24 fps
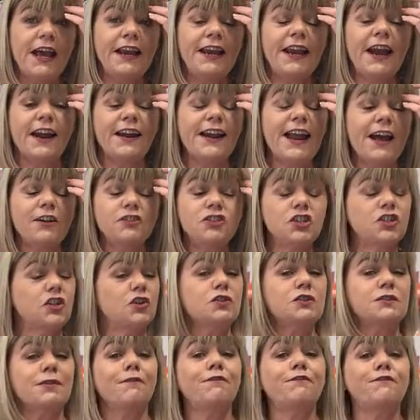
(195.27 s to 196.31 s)
learn how to
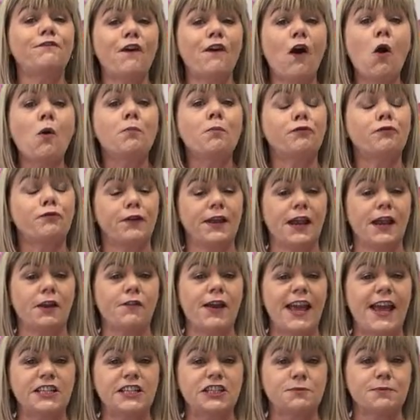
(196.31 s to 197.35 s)
do some foam-free
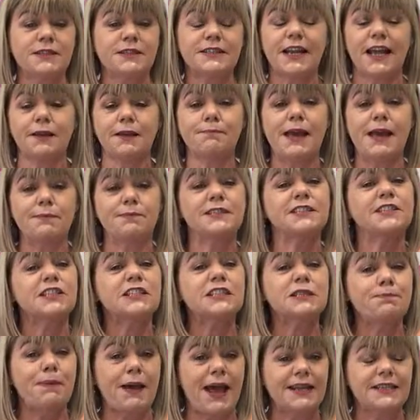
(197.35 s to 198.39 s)
arrangements like maybe
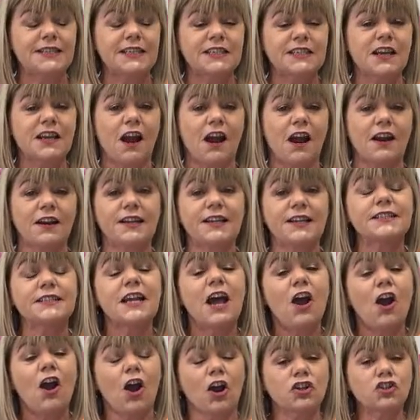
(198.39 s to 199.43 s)
suspended garlands
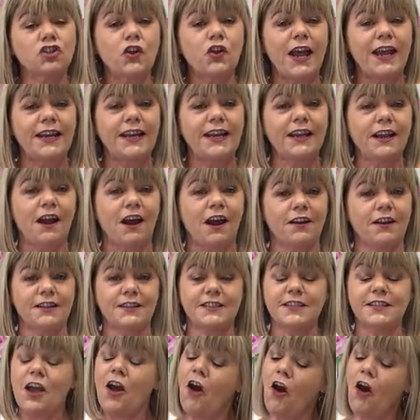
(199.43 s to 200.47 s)
or trailing
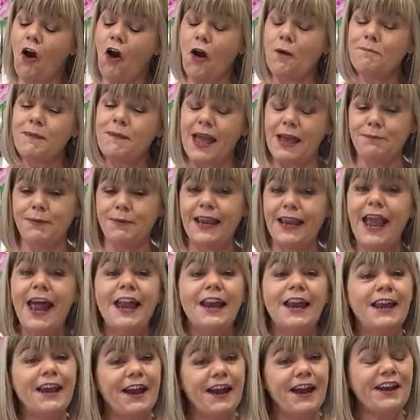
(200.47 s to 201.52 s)
garlands, or maybe
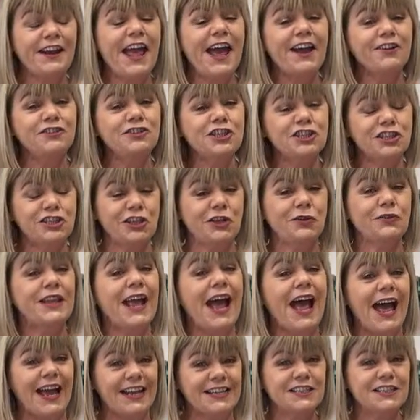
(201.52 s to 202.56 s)
learn how to do the
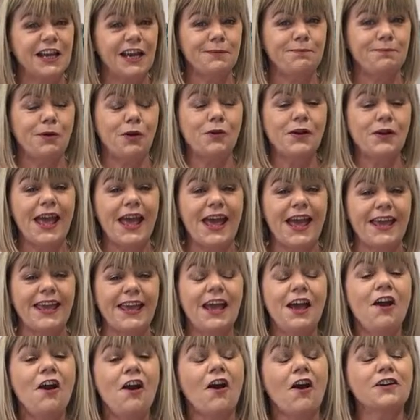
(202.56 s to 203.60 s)
hand-tied
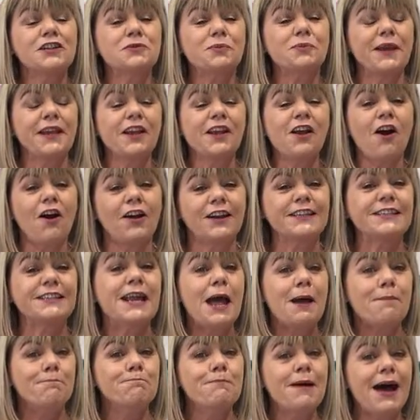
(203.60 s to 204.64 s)
bouquet, or as we call
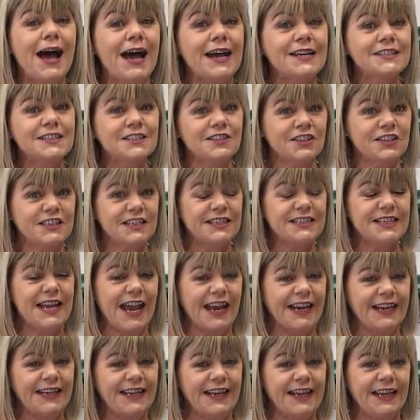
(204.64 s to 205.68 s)
it, master the
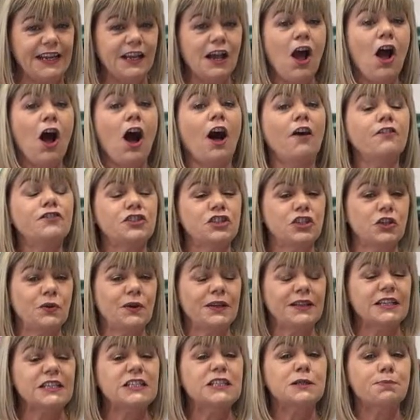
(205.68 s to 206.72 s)
technique of
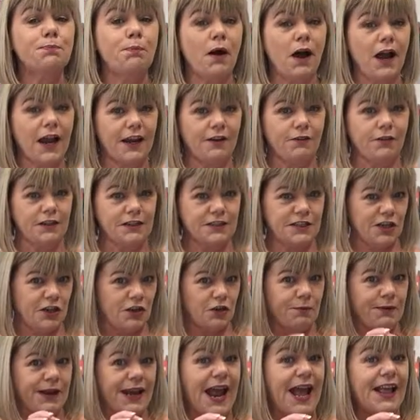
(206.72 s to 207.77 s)
doing the spirals, you
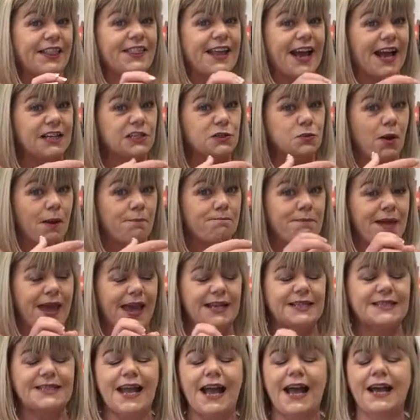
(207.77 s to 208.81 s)
know what I mean? And that's what makes the